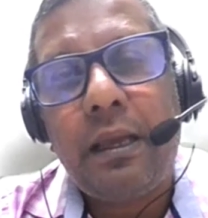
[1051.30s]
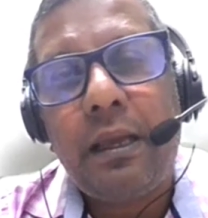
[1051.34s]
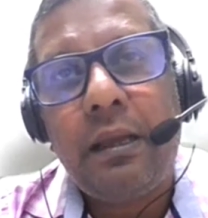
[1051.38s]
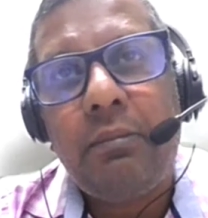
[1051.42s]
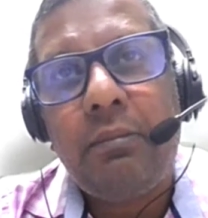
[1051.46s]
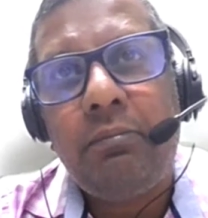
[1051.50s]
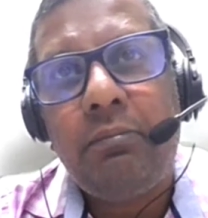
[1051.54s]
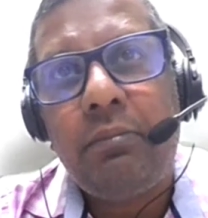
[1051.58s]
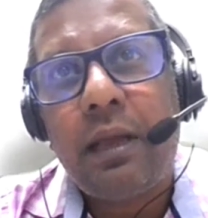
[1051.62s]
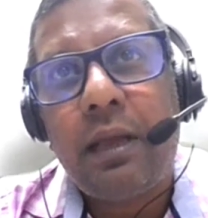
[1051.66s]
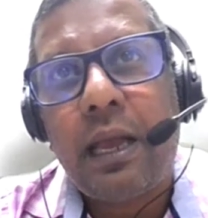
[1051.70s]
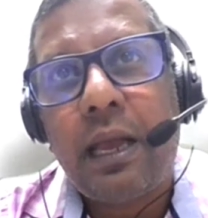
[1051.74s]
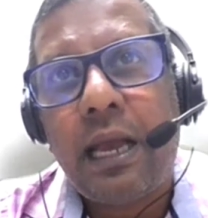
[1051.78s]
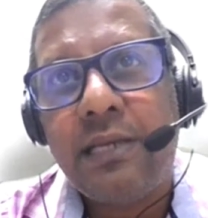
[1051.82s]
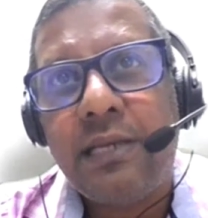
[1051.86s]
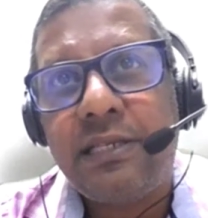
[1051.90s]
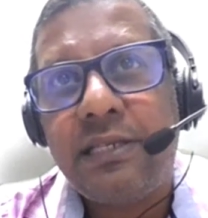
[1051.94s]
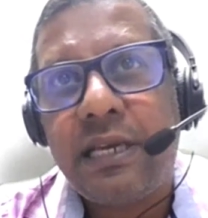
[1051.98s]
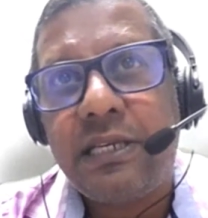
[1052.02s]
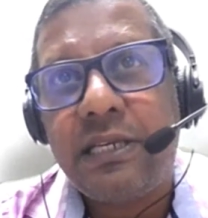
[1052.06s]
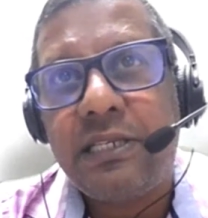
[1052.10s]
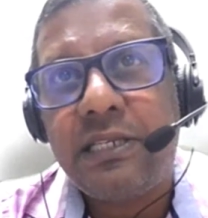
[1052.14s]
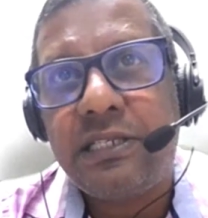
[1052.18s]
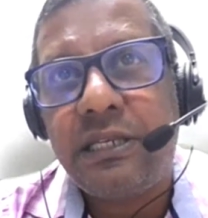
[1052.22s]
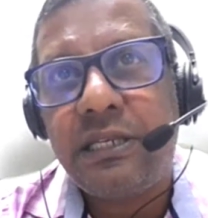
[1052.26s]

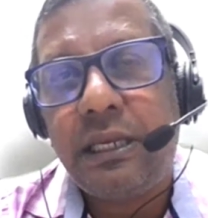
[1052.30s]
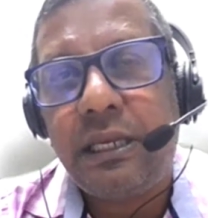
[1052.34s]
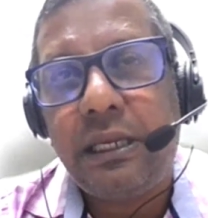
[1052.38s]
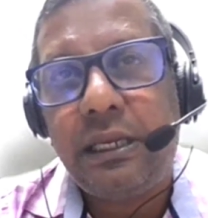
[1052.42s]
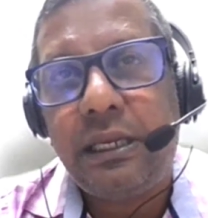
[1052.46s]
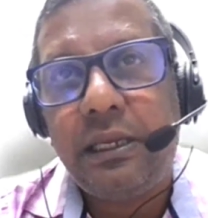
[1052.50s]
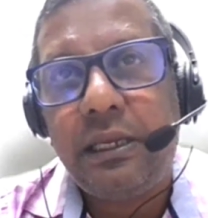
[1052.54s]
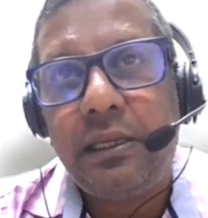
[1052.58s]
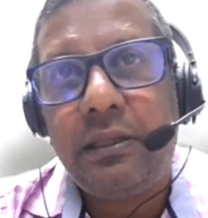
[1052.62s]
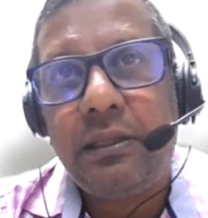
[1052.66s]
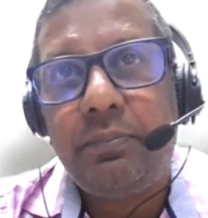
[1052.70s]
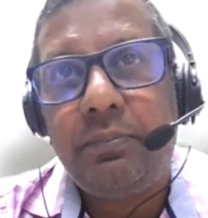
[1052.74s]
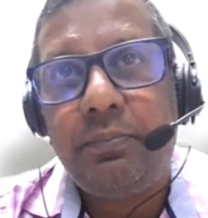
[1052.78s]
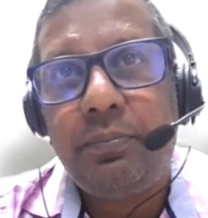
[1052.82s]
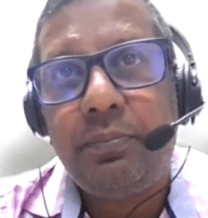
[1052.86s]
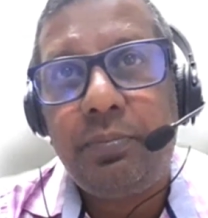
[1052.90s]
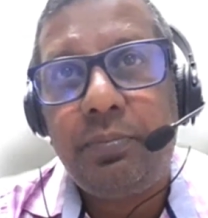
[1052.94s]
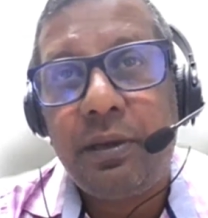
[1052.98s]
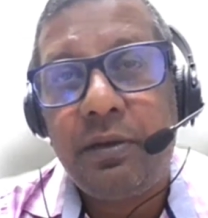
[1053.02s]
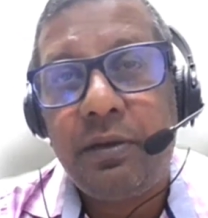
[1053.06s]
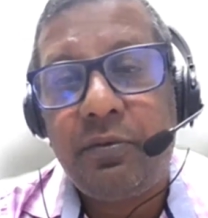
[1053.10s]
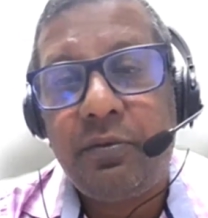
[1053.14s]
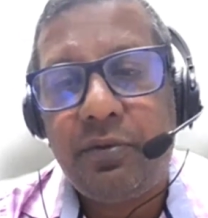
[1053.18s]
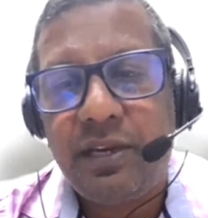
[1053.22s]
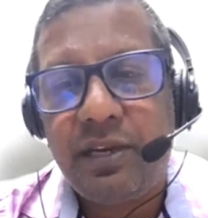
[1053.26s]
as I see
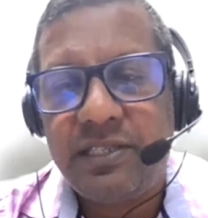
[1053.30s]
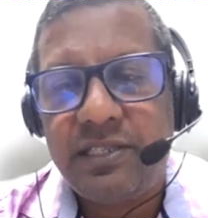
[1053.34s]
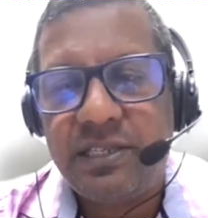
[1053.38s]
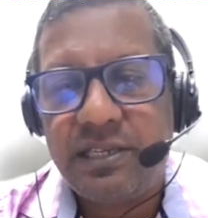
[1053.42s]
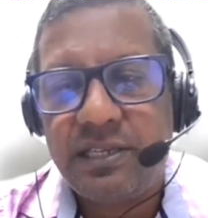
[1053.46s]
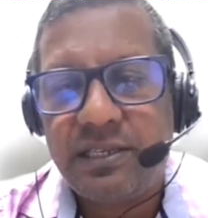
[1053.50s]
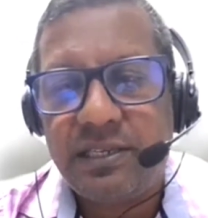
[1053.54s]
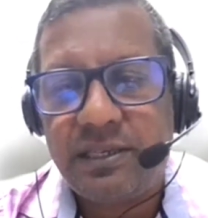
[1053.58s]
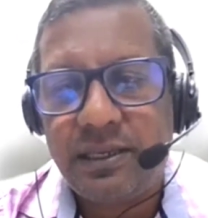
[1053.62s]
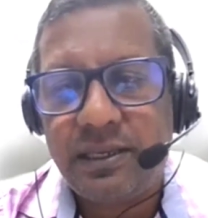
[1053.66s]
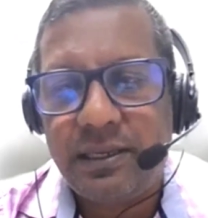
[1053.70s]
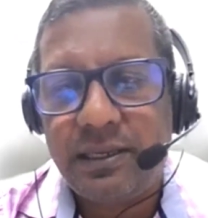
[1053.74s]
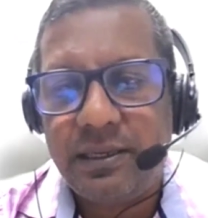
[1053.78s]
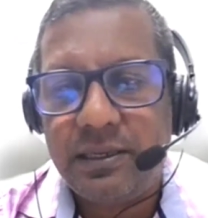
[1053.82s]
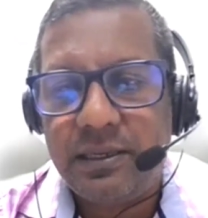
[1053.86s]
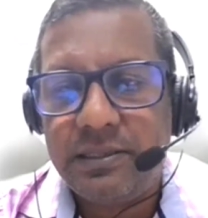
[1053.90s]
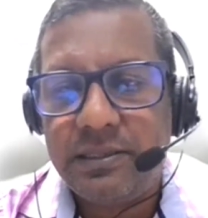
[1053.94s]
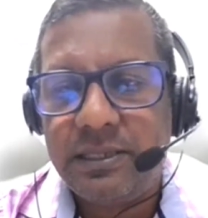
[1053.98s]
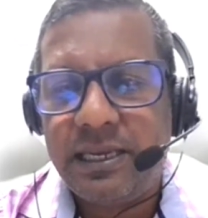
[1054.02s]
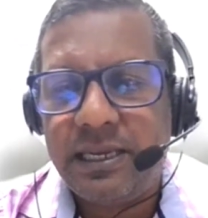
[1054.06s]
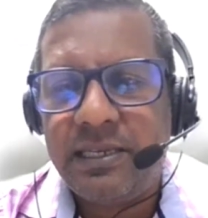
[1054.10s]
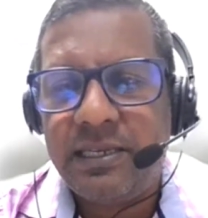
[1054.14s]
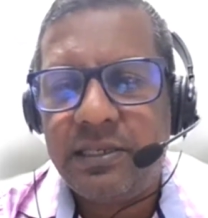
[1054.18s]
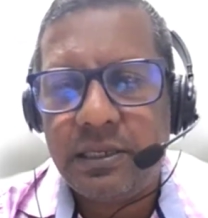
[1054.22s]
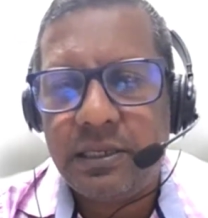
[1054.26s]
in recent
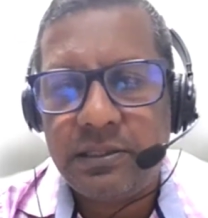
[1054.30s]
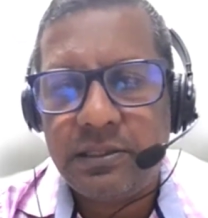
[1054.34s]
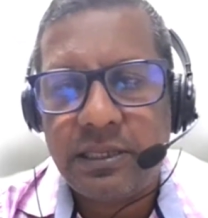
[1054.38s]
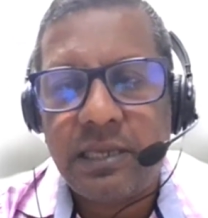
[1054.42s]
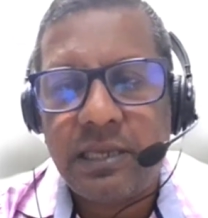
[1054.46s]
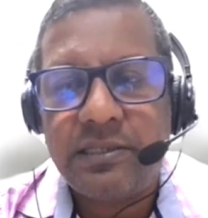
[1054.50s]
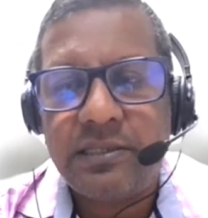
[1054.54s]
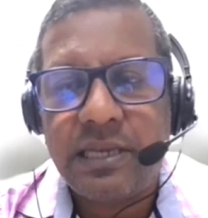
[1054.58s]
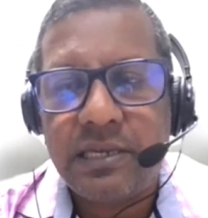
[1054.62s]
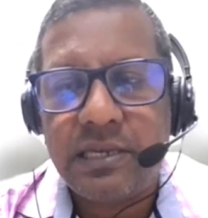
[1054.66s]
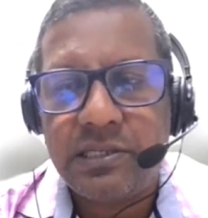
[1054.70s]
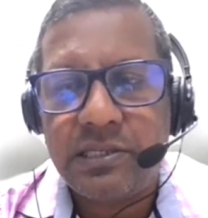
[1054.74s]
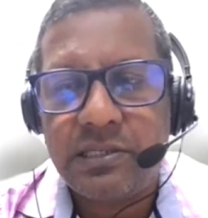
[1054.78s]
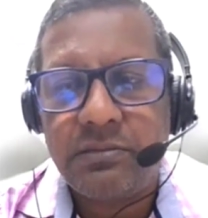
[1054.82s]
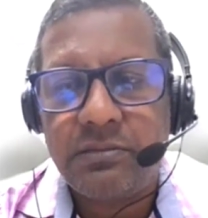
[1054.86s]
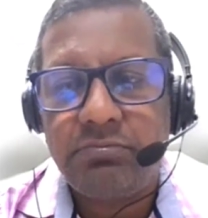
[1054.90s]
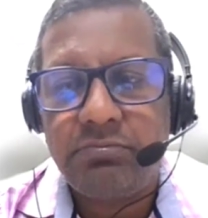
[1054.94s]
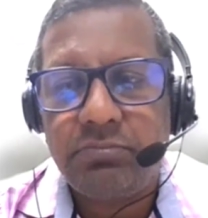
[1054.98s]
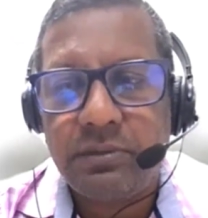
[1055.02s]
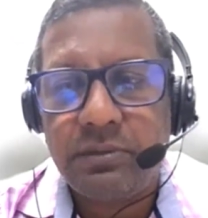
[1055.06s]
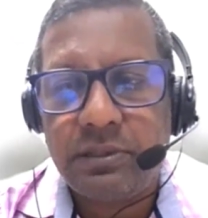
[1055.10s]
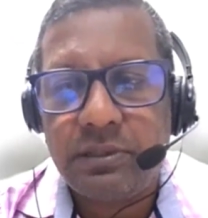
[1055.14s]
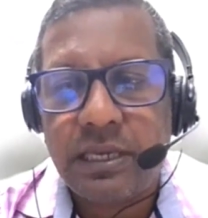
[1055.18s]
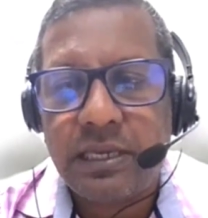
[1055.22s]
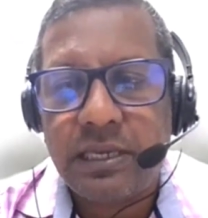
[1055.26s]
years, it
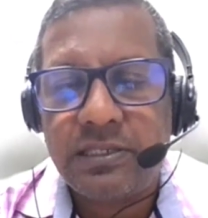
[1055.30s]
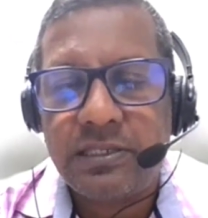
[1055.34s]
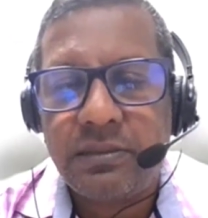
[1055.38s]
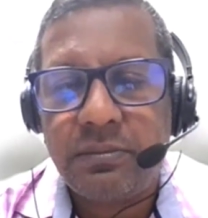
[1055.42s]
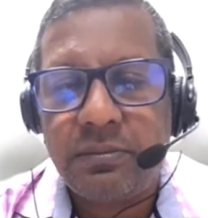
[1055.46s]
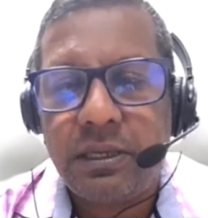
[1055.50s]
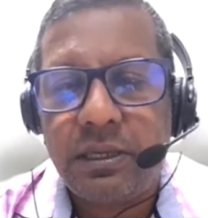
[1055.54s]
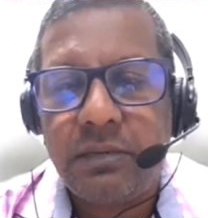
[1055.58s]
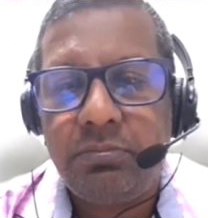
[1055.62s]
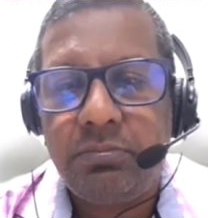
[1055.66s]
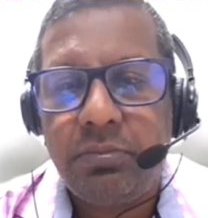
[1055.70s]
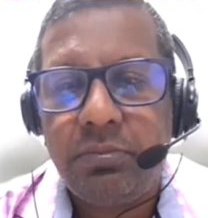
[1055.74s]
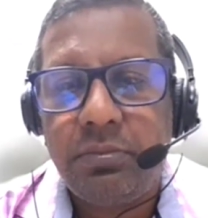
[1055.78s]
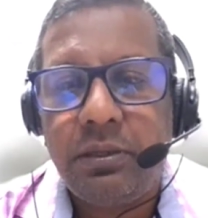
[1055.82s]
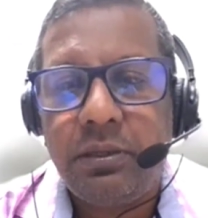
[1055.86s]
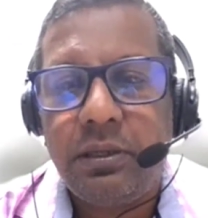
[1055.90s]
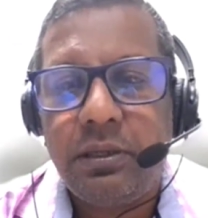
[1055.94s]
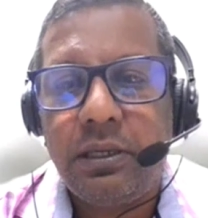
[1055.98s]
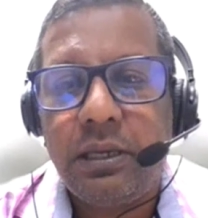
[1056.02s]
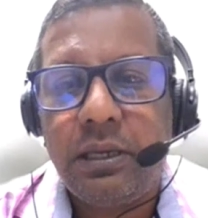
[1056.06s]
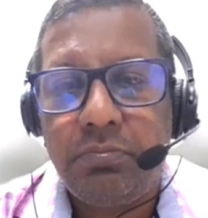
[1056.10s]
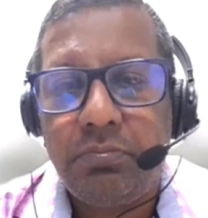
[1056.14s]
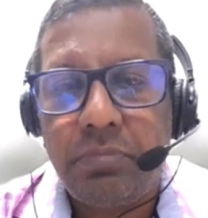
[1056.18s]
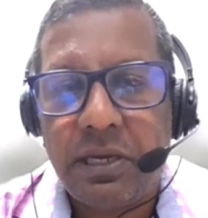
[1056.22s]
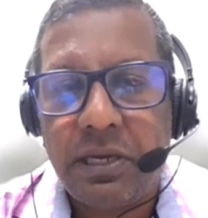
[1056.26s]
has
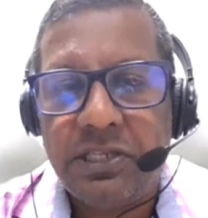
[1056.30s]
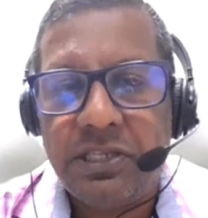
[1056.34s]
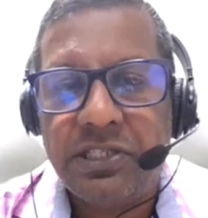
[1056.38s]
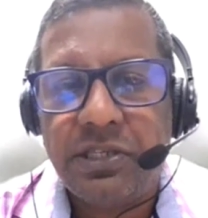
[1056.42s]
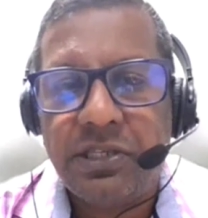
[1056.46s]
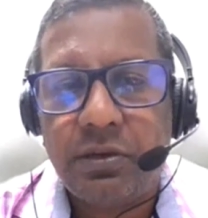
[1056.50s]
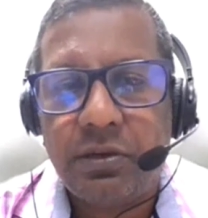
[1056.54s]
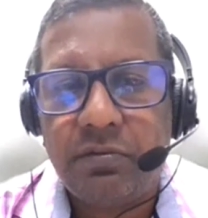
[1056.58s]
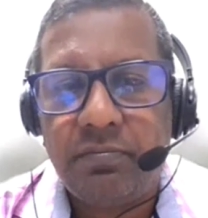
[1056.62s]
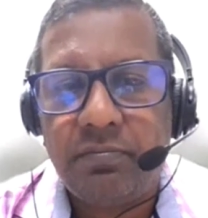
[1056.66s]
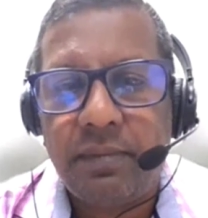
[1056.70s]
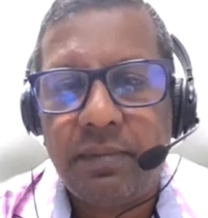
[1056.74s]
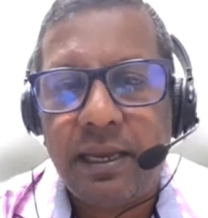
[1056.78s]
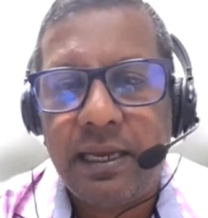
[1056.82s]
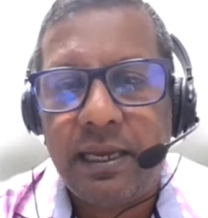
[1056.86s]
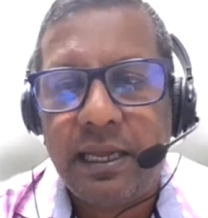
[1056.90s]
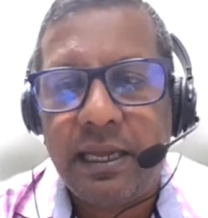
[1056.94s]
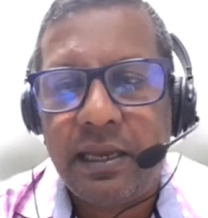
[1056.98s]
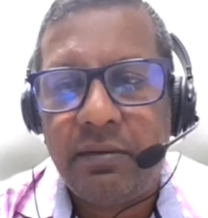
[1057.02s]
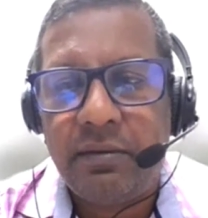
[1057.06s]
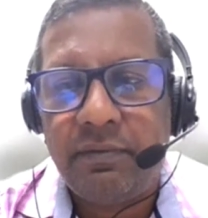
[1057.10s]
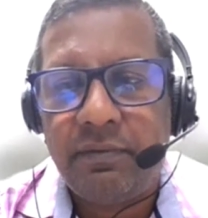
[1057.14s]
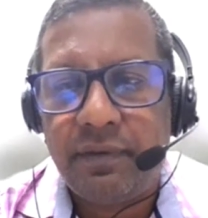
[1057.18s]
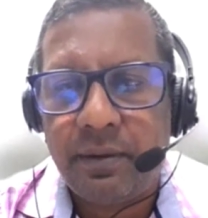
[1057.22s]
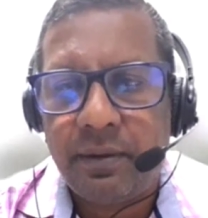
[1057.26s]
a mixture of male
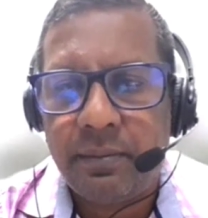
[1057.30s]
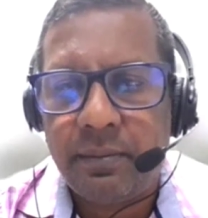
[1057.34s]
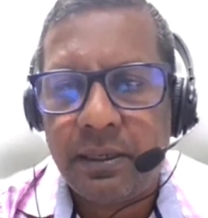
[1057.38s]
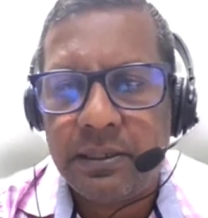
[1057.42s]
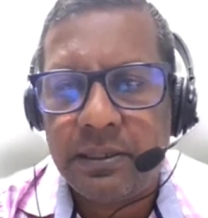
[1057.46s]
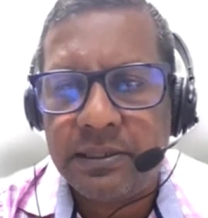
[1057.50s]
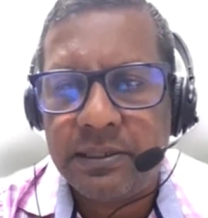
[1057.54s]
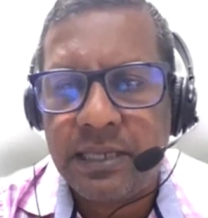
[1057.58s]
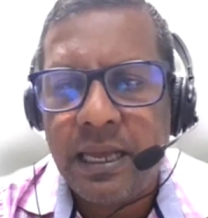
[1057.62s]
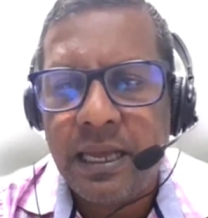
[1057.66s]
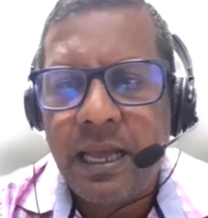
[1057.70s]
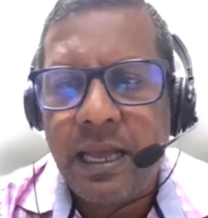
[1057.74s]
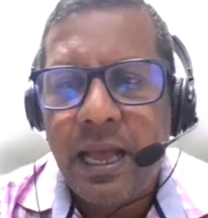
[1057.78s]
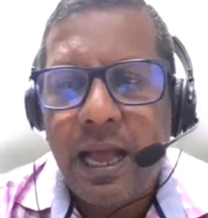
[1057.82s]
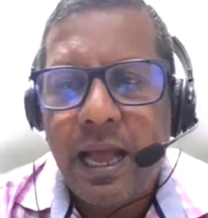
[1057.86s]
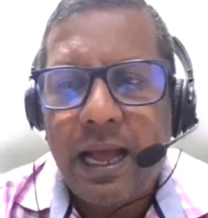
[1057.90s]
and females.